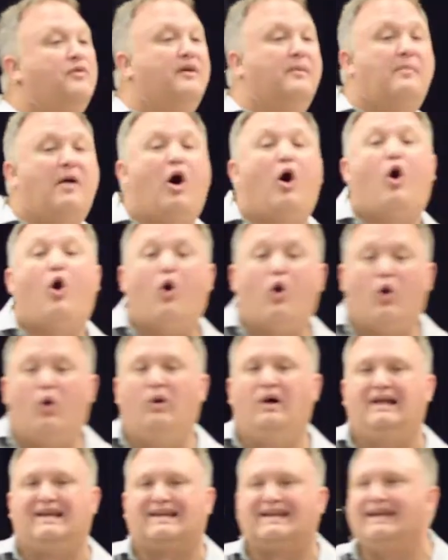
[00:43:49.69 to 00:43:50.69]
them all.
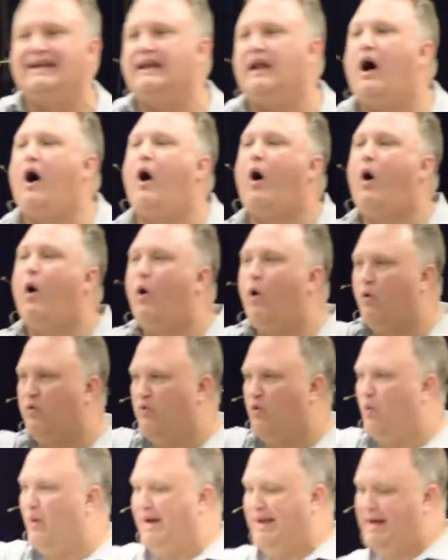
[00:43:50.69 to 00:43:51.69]
Get all the
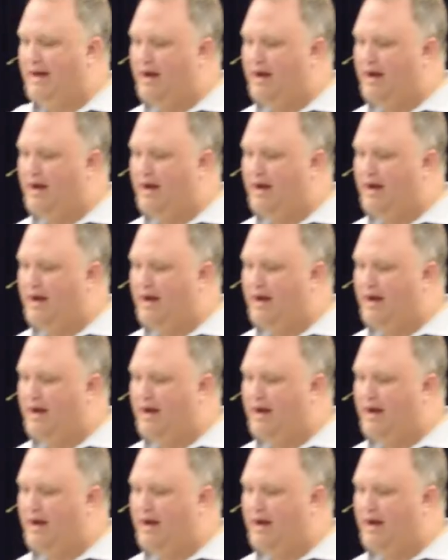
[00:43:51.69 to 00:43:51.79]
way